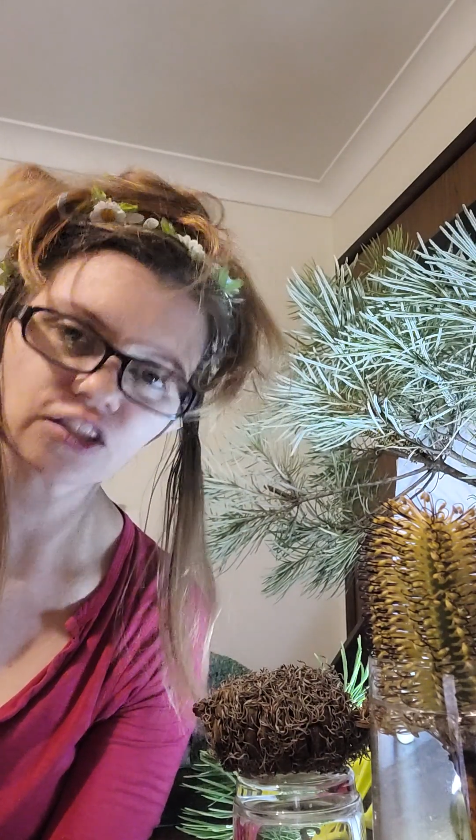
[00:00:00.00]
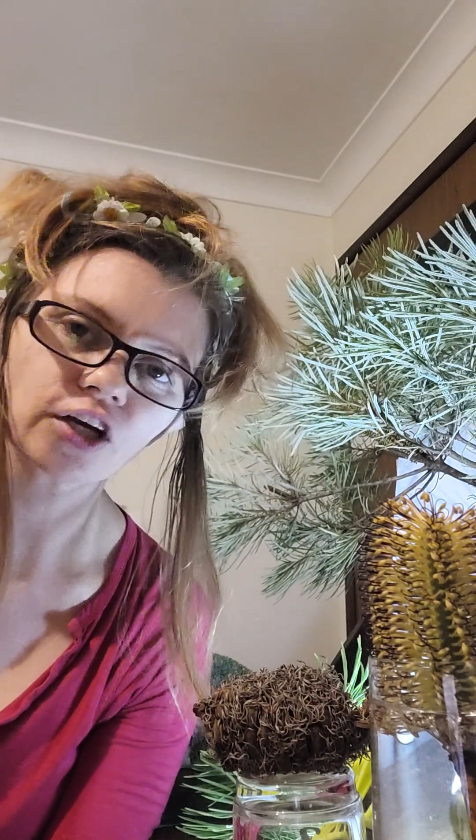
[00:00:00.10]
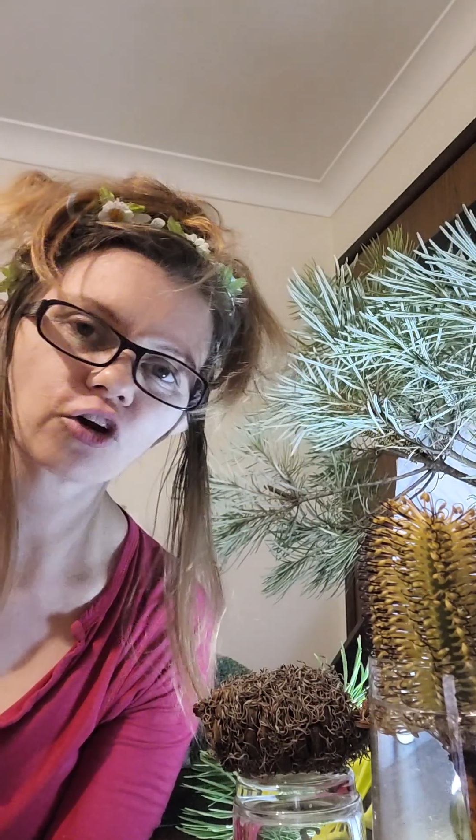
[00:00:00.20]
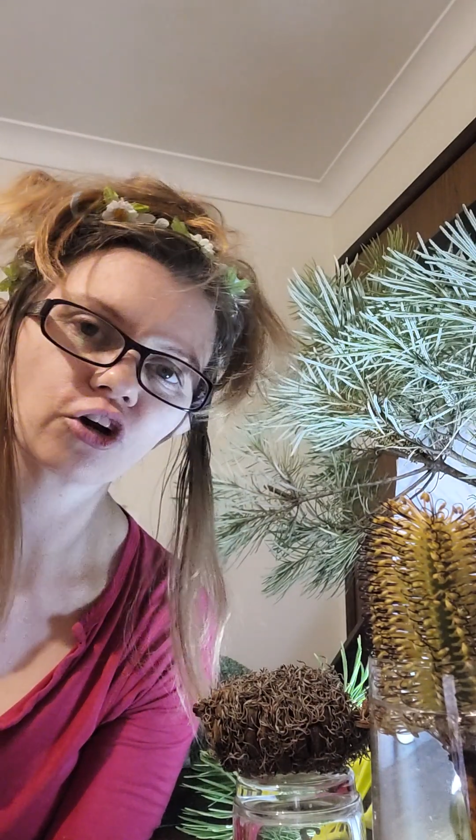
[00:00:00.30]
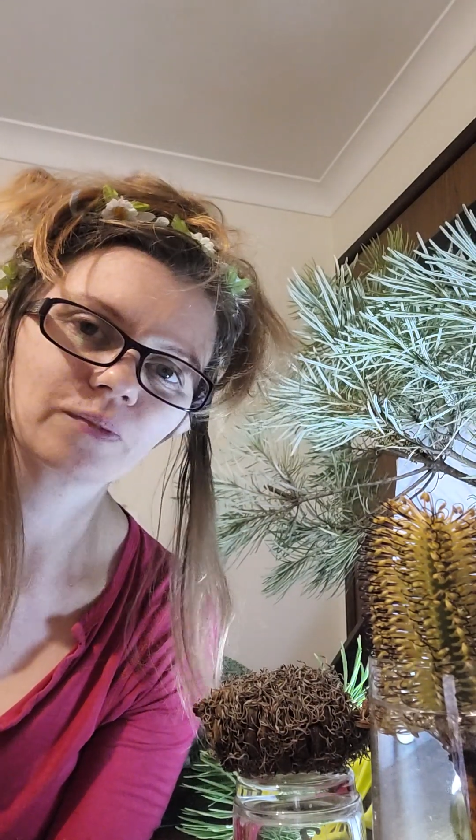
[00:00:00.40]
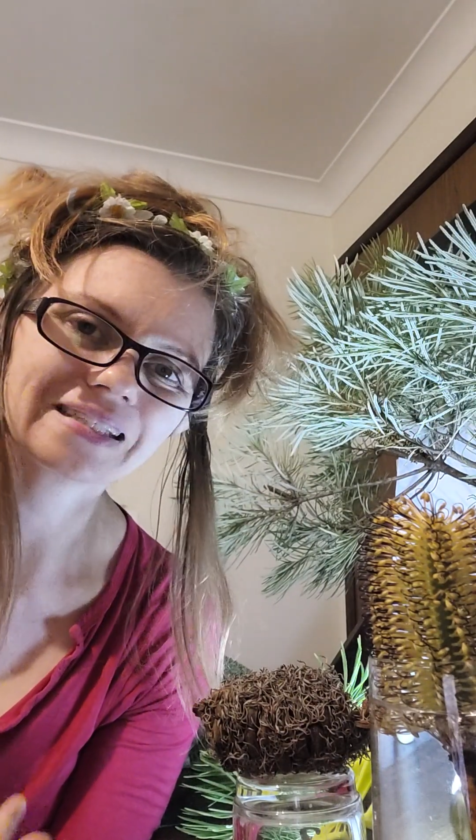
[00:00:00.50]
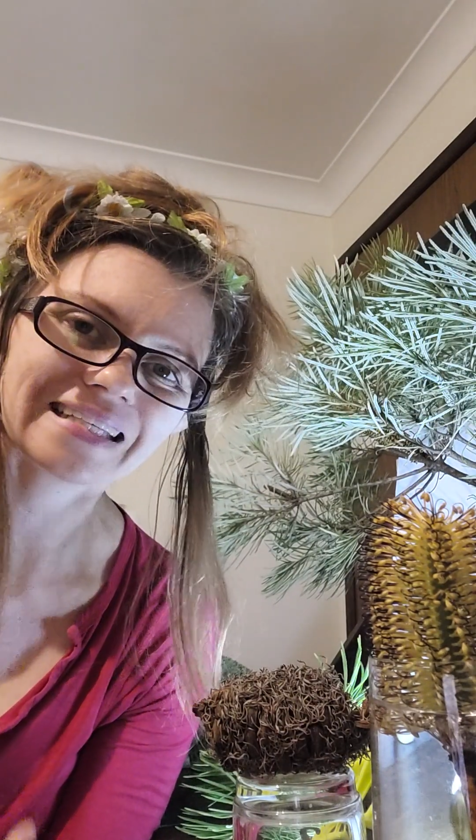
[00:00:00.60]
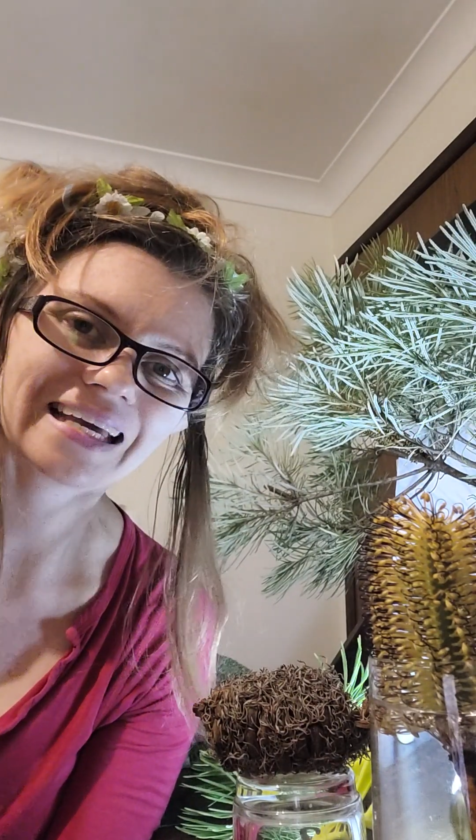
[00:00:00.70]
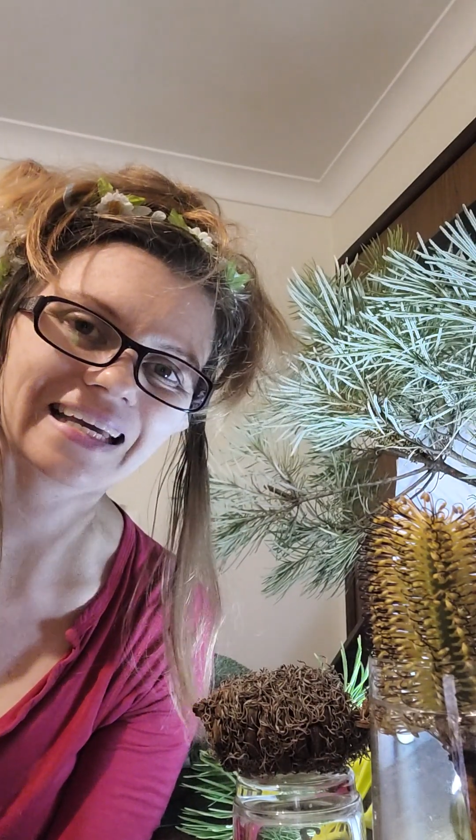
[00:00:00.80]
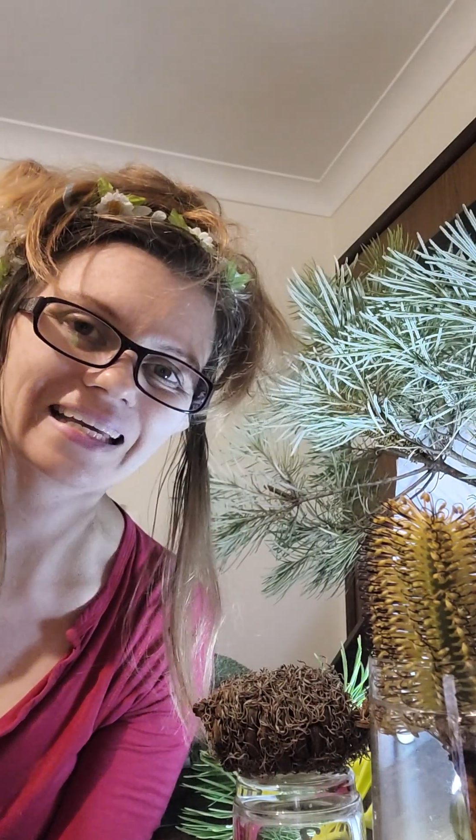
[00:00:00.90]
a dichotomous
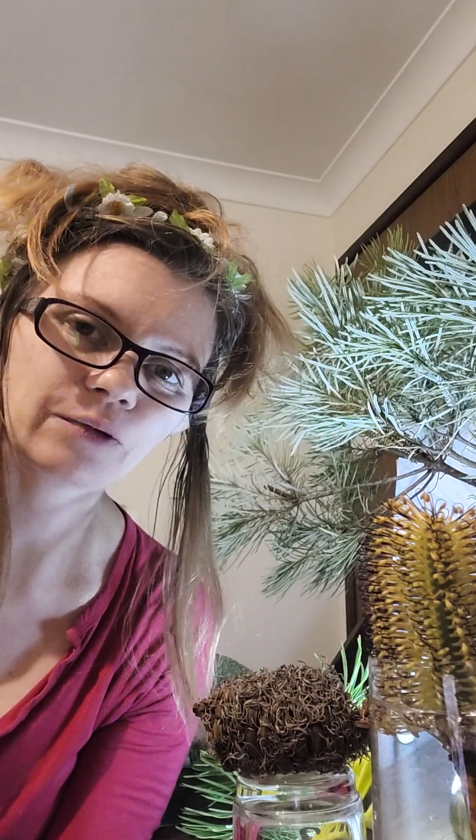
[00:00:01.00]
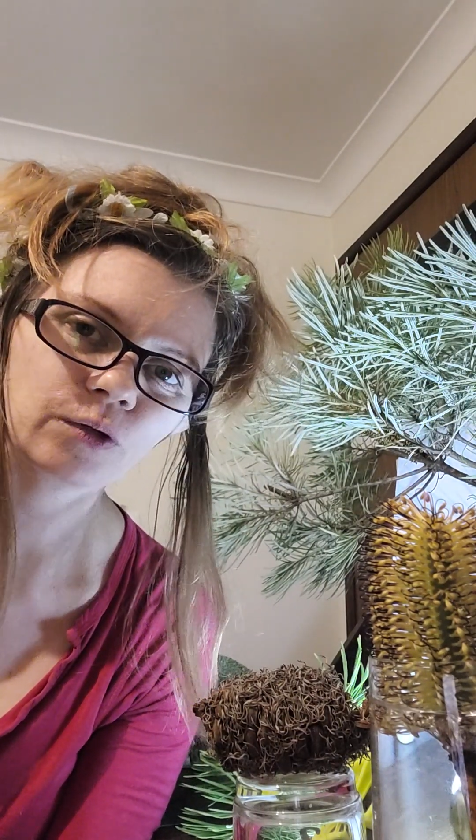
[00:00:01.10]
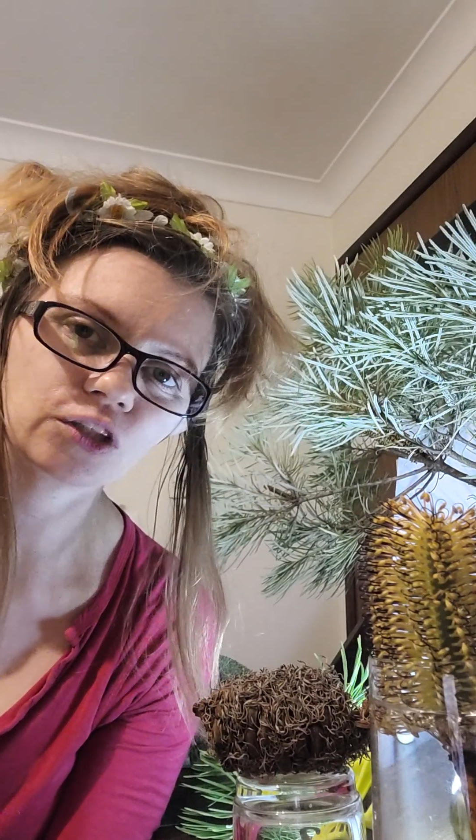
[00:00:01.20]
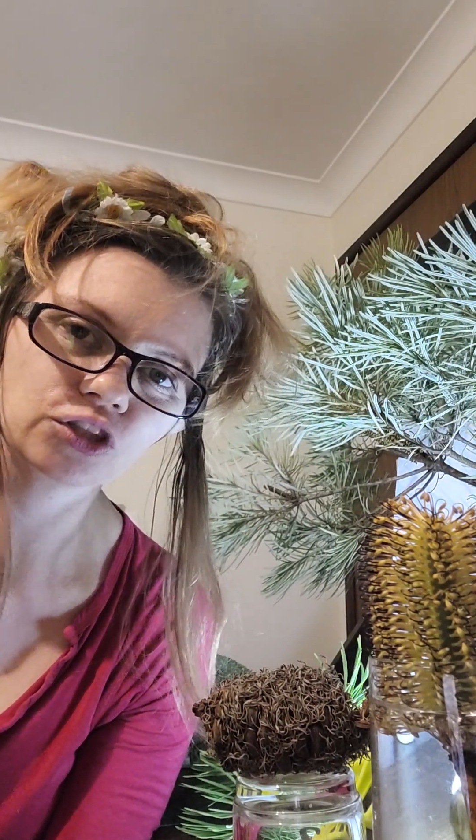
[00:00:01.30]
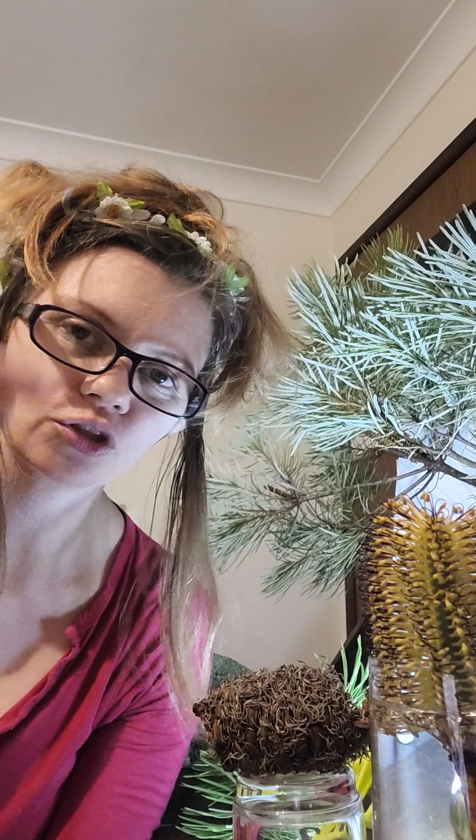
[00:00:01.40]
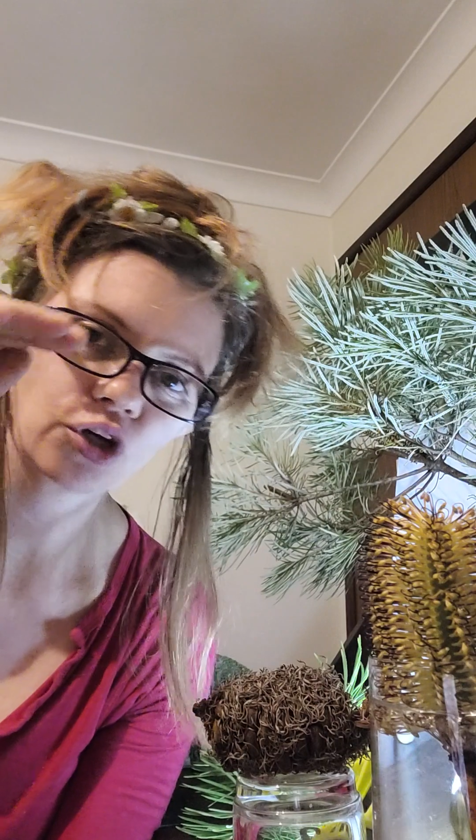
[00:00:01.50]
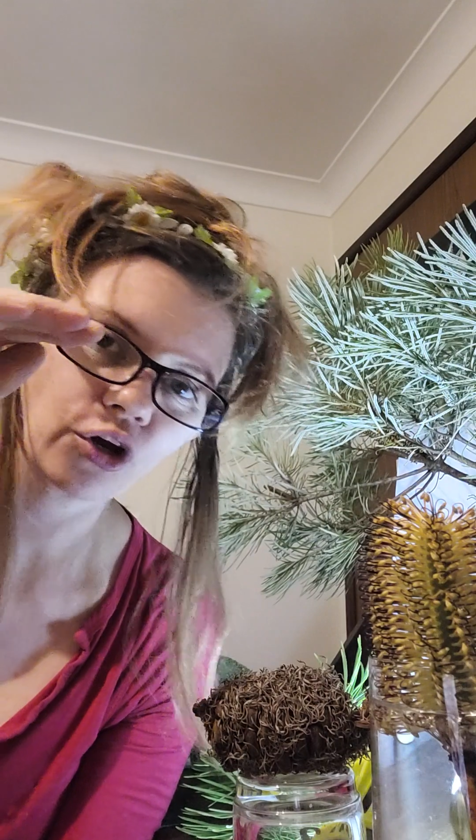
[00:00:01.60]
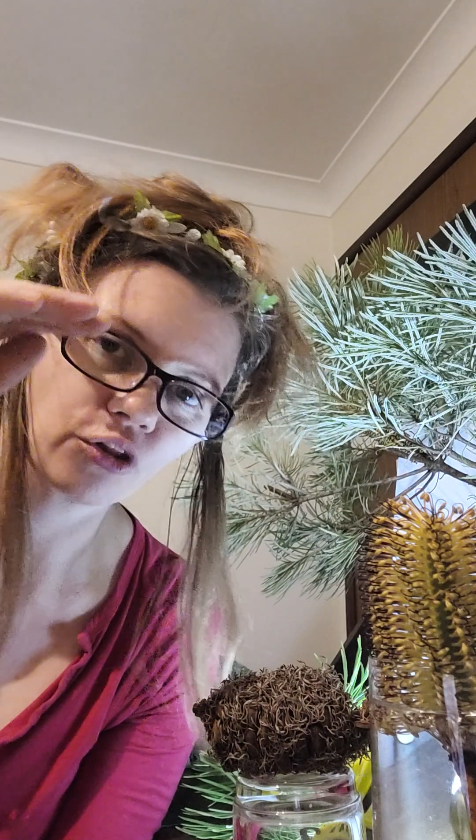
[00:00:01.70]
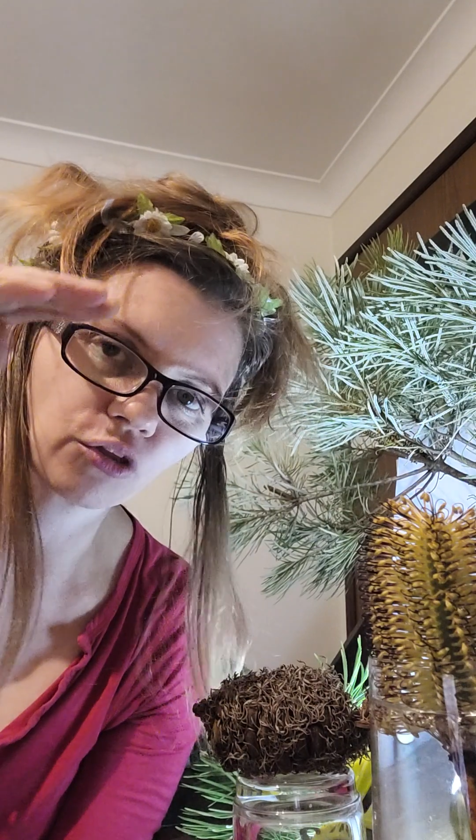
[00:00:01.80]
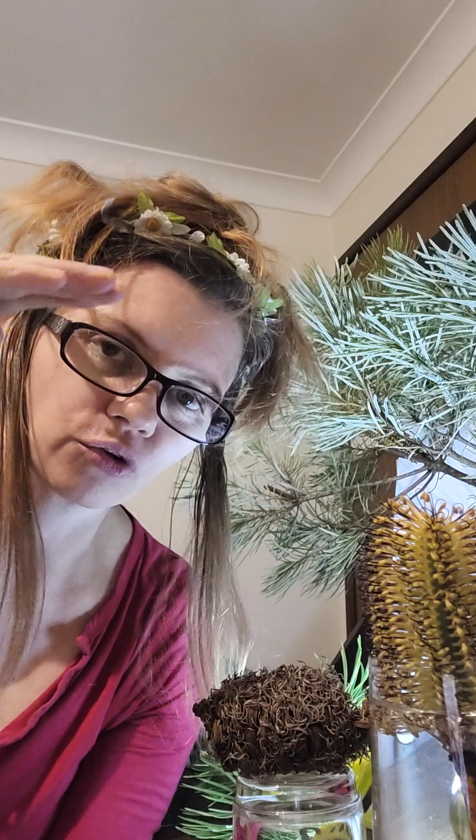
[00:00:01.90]
key, which you
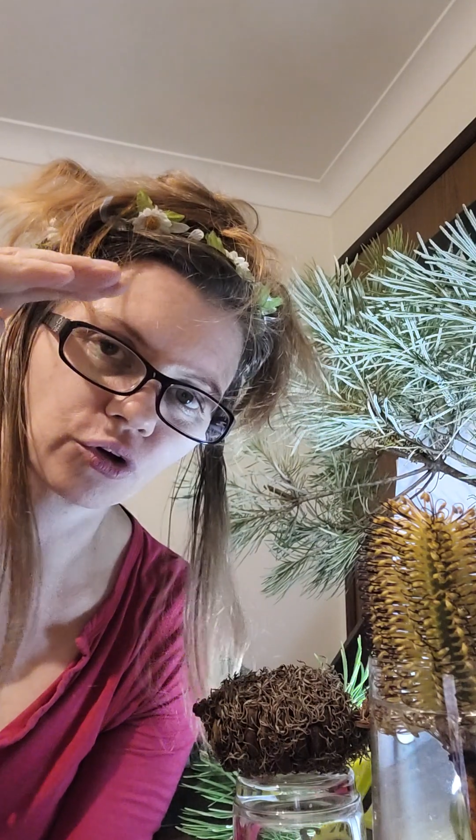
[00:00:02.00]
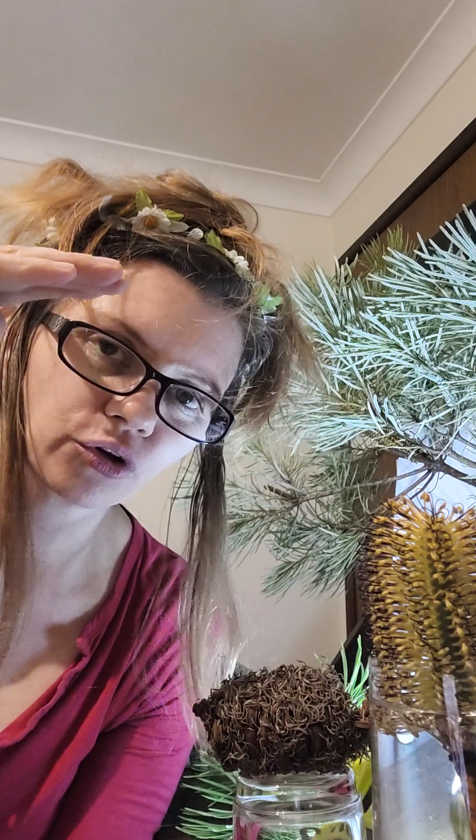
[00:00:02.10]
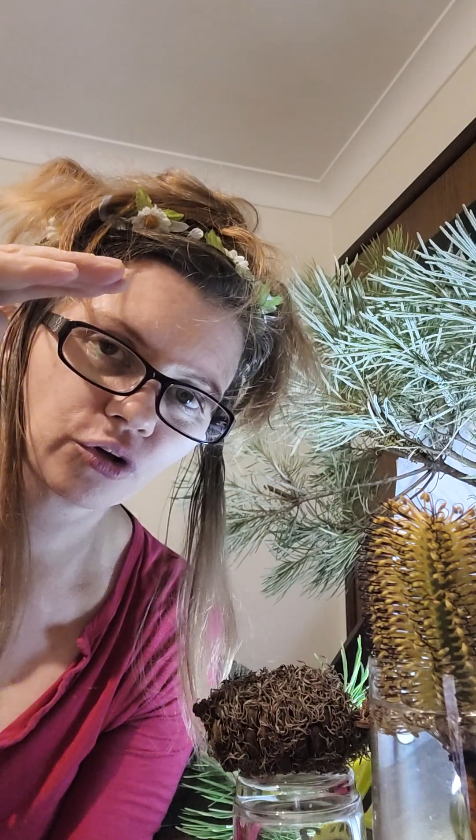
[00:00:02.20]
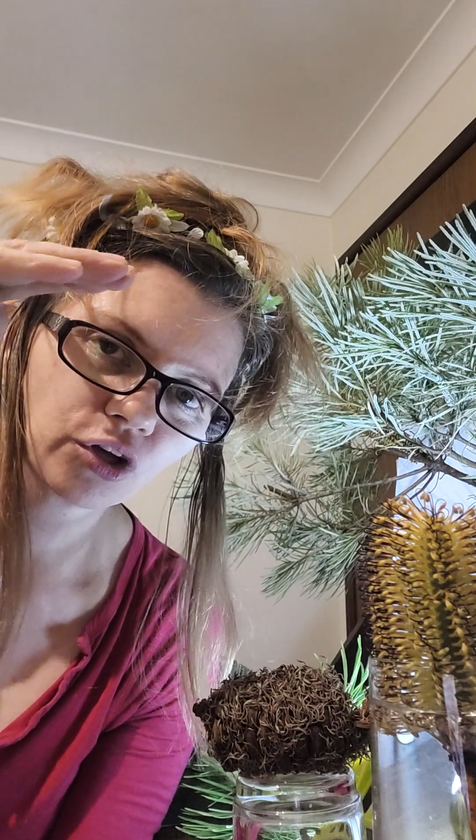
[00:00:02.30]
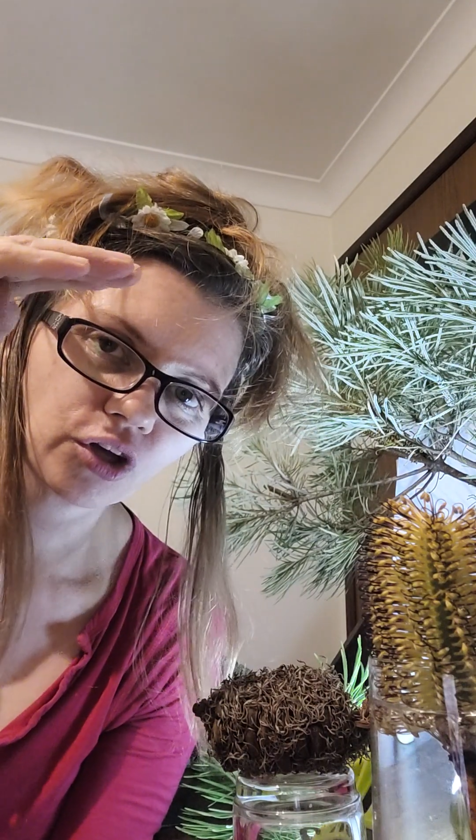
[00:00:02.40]
go through